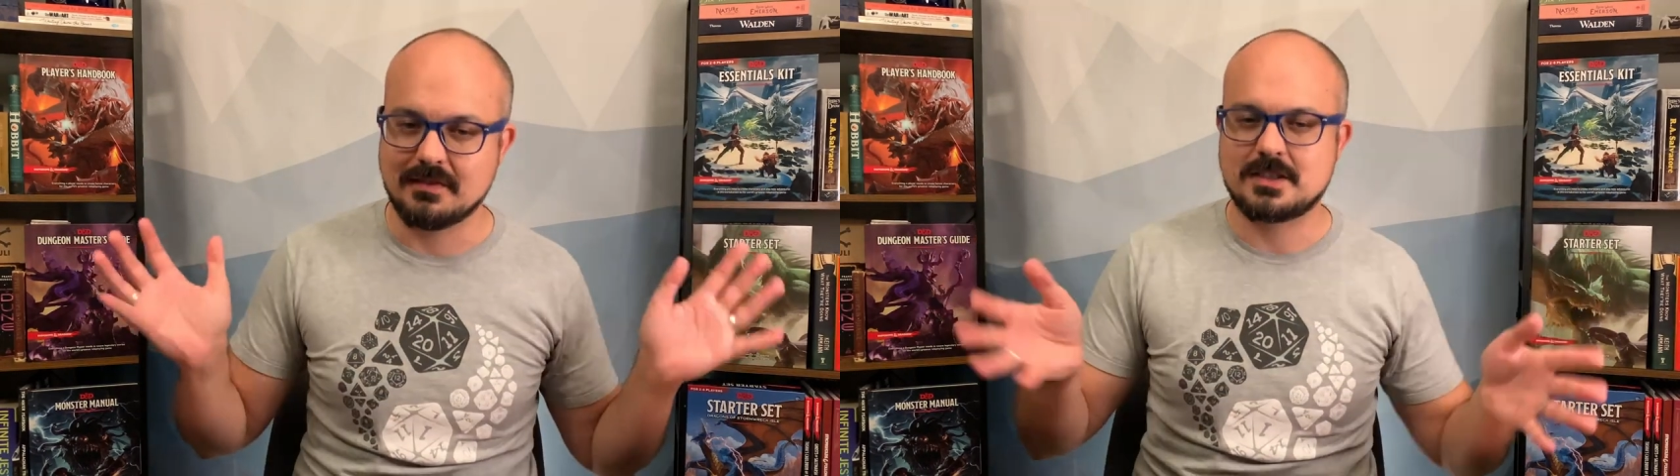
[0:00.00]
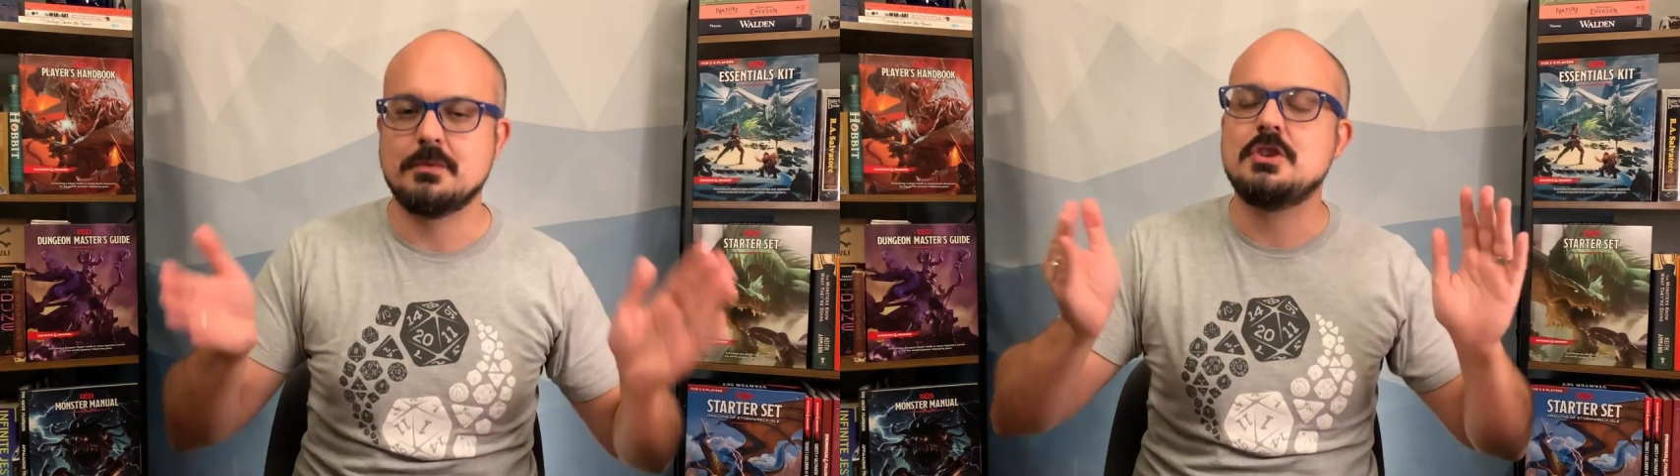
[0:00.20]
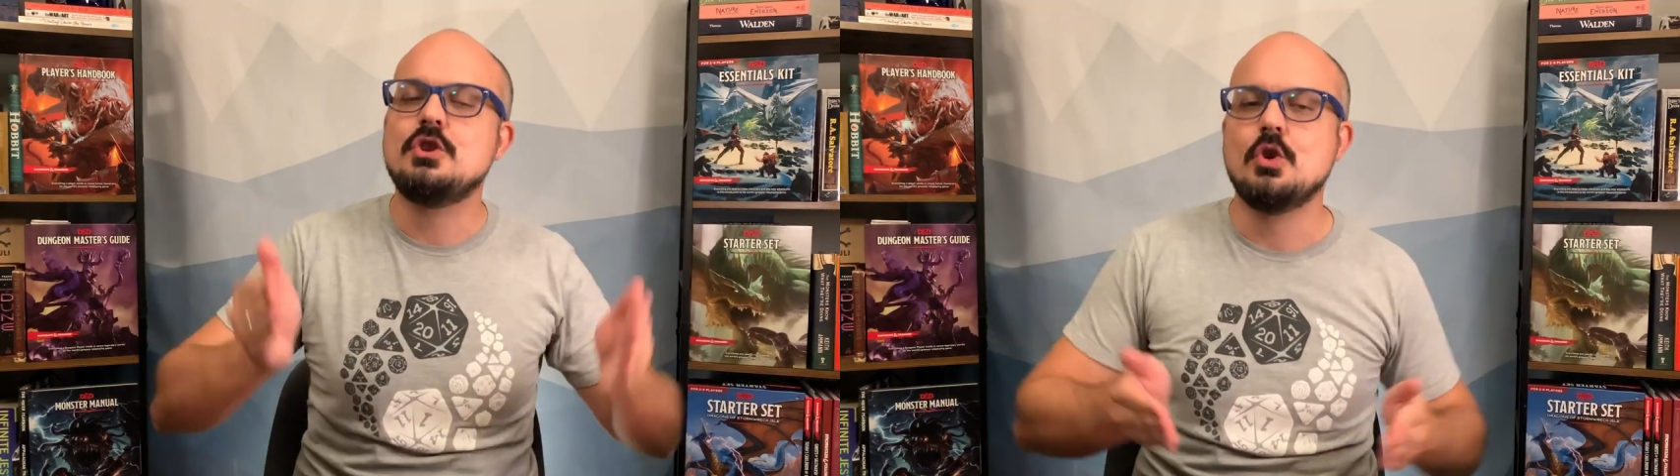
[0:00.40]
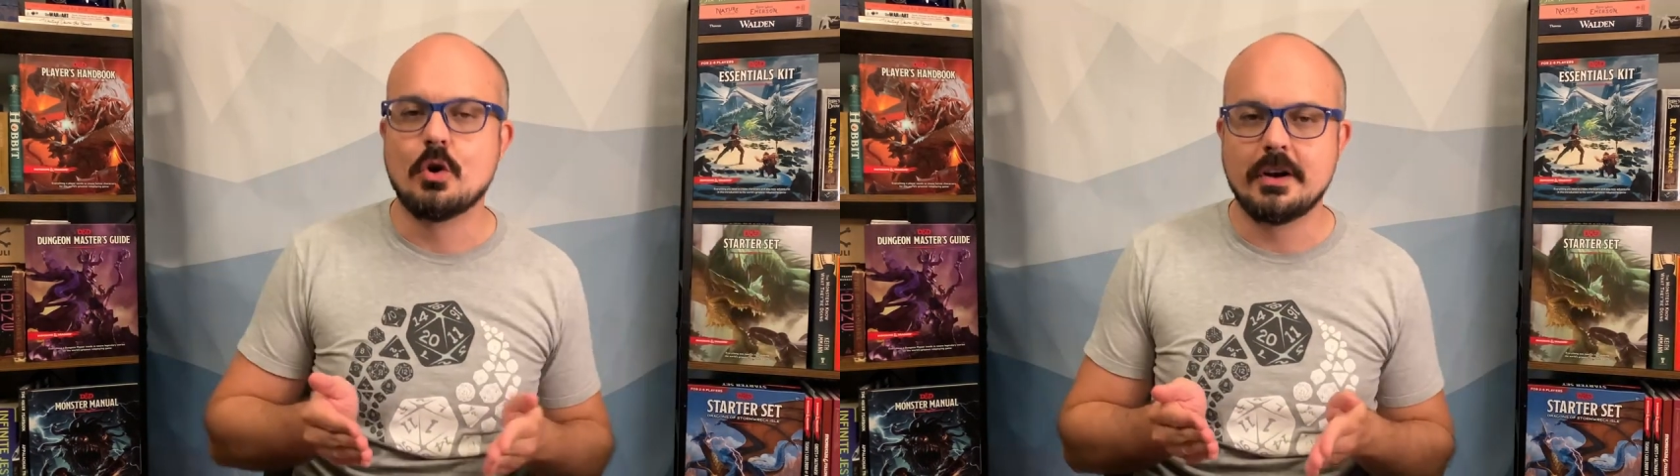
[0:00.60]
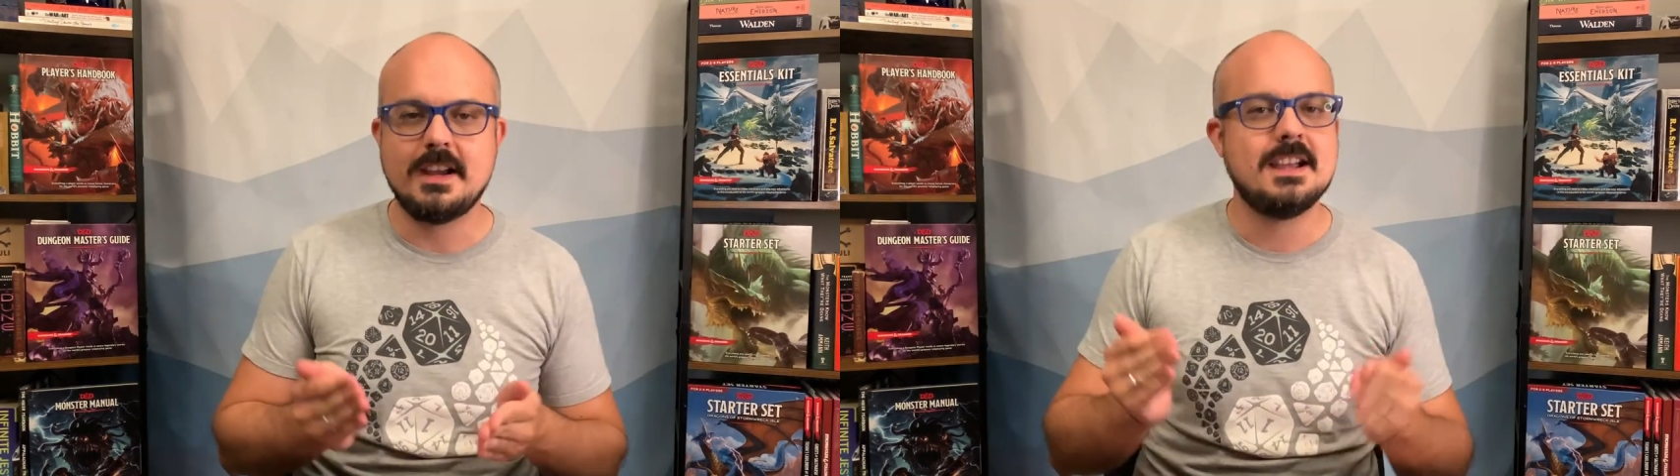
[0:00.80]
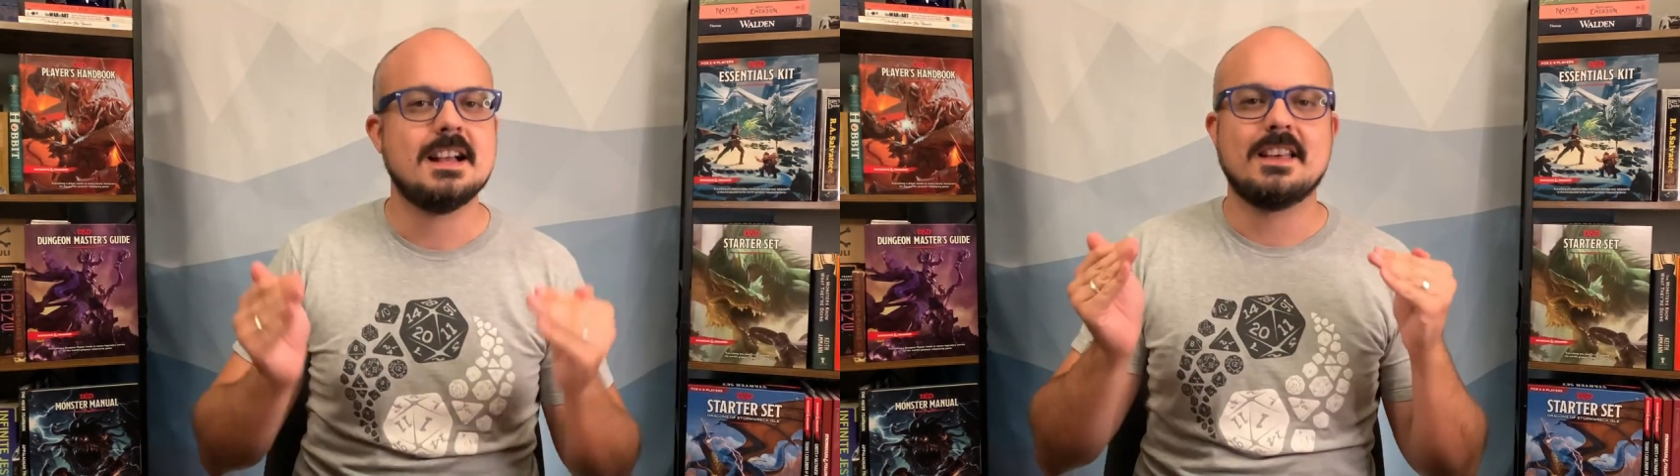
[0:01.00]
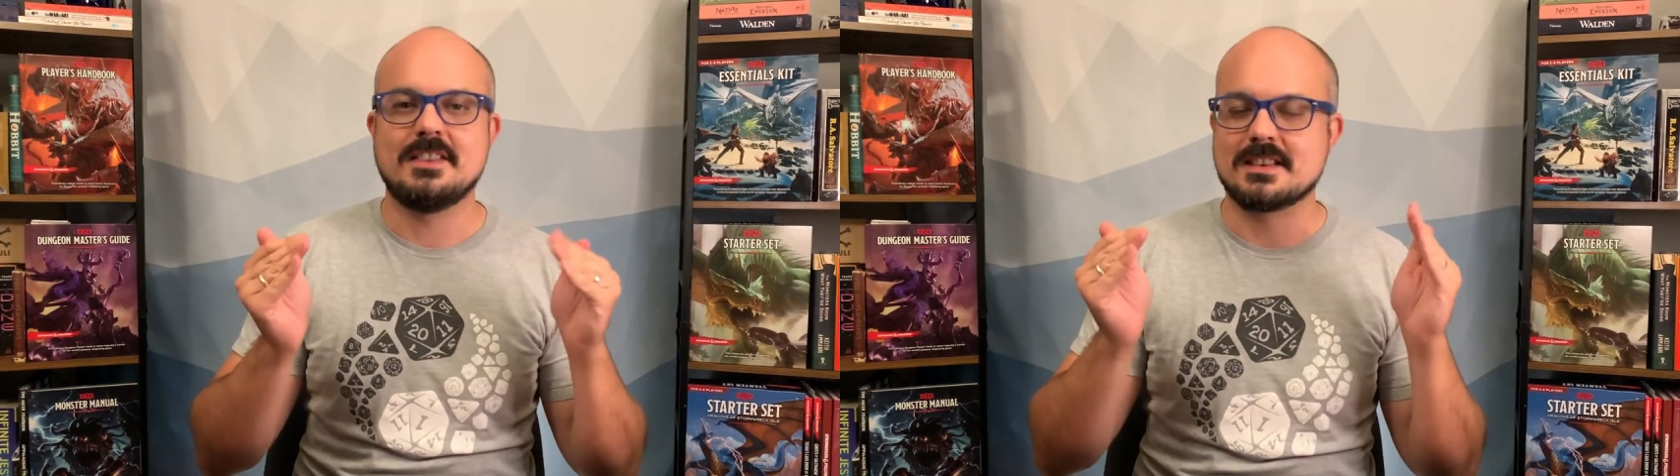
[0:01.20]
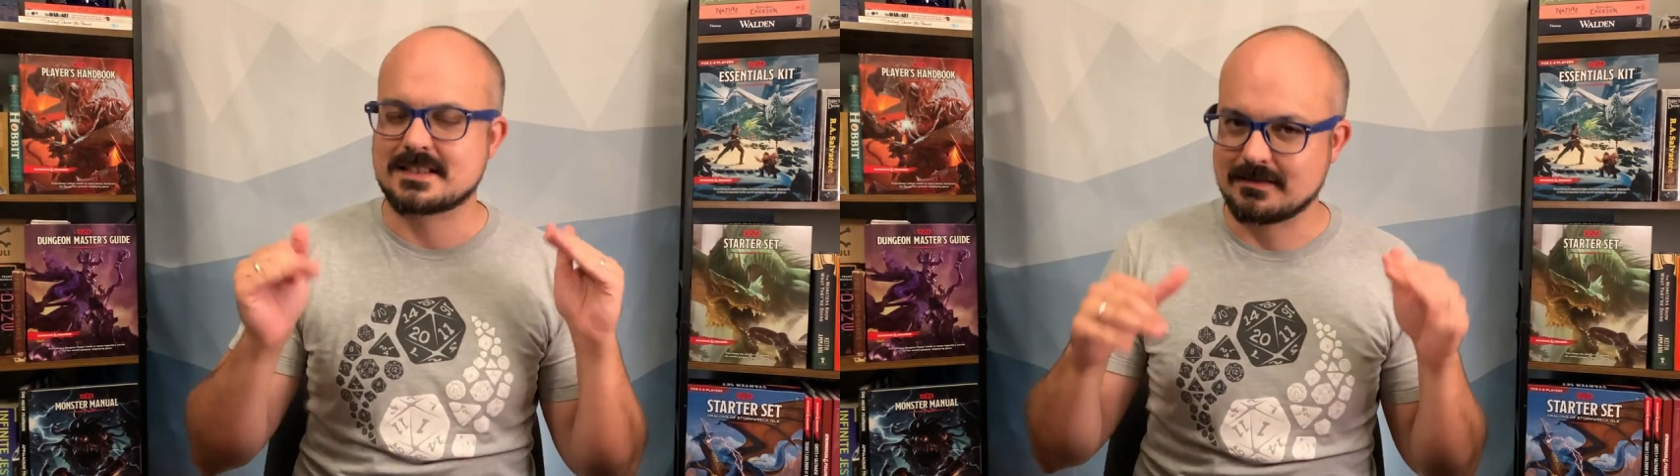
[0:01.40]
so enjoy
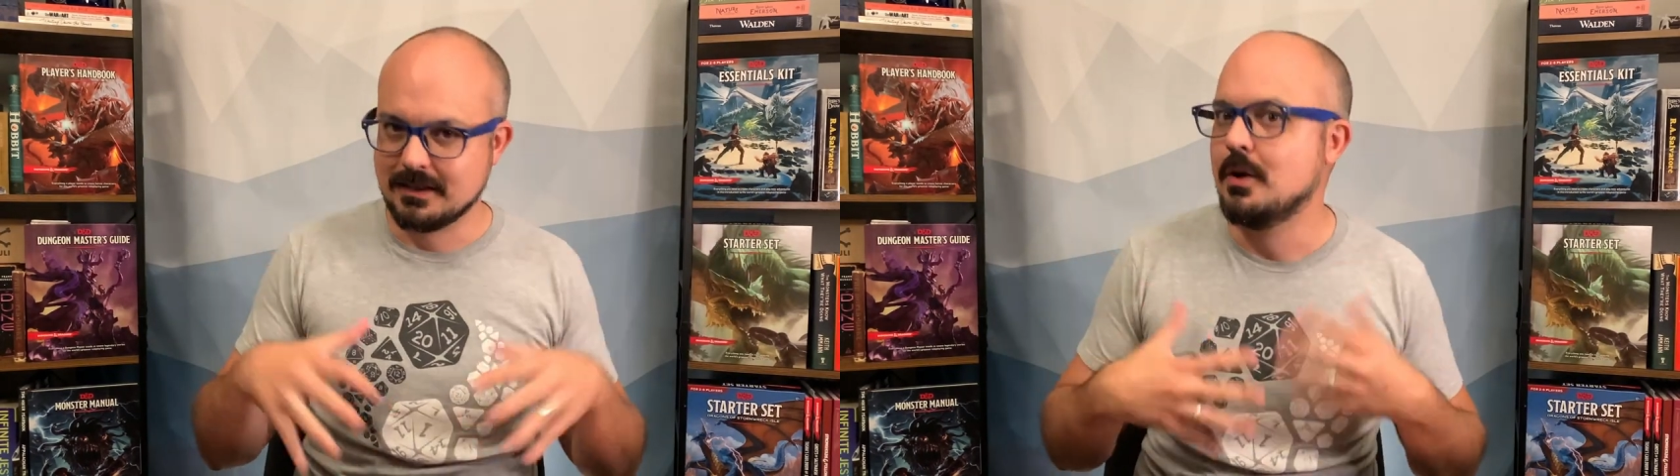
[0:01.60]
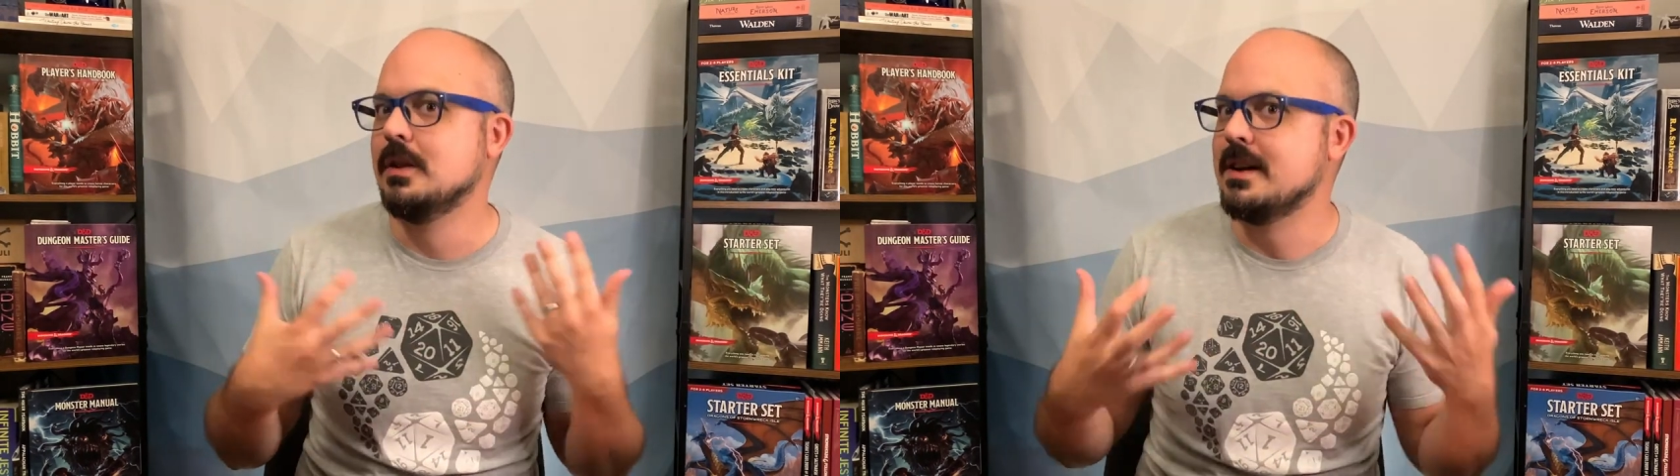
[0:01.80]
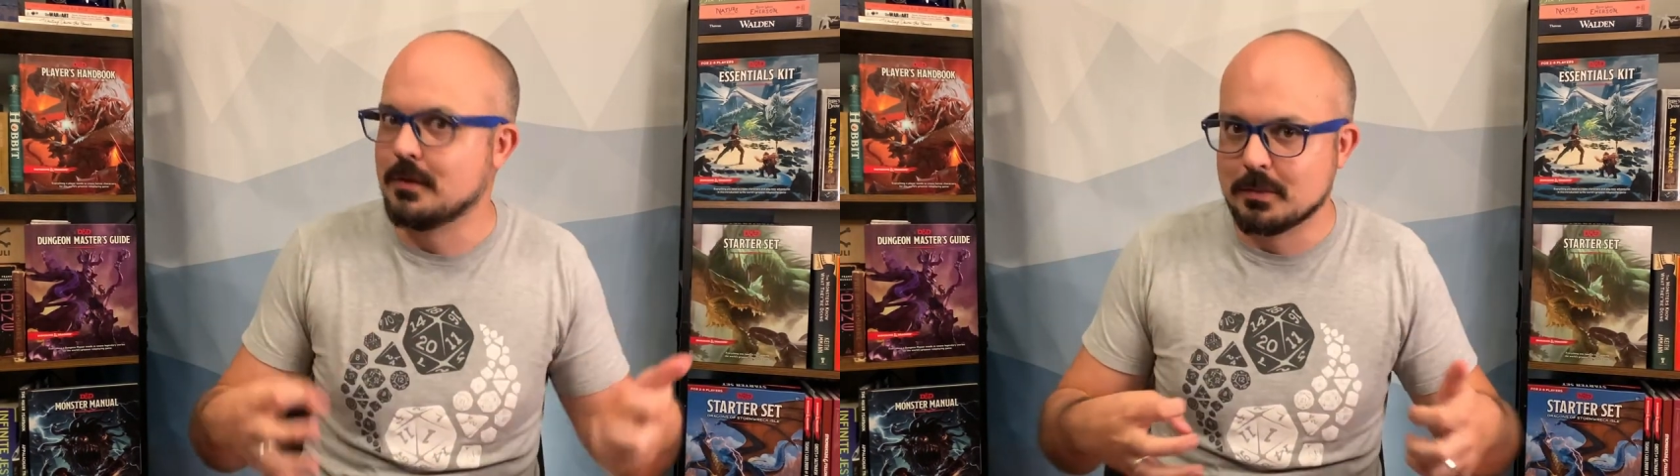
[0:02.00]
this low-level